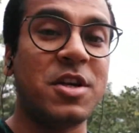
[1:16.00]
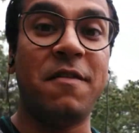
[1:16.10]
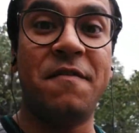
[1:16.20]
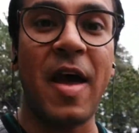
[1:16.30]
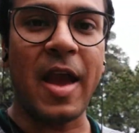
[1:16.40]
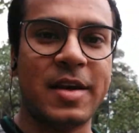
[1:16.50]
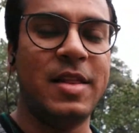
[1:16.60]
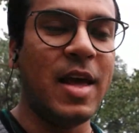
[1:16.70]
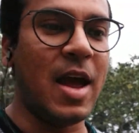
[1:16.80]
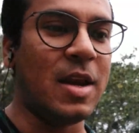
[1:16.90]
the more
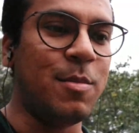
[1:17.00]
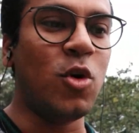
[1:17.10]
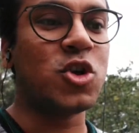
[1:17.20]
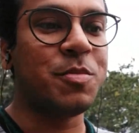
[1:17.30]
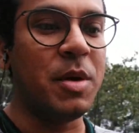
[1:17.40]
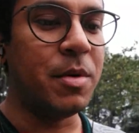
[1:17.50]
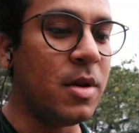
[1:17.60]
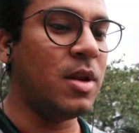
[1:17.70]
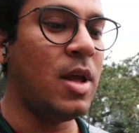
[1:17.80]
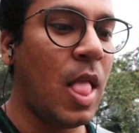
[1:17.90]
people will clap for you
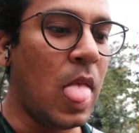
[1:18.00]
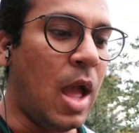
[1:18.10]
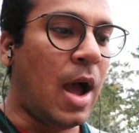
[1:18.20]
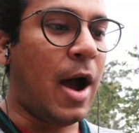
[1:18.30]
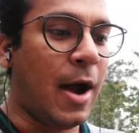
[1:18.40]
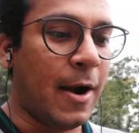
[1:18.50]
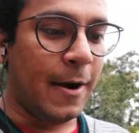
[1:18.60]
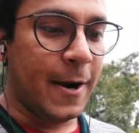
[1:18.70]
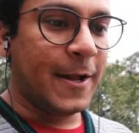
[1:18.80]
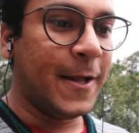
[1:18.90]
on the
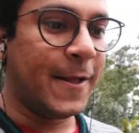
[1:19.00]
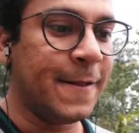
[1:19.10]
stage.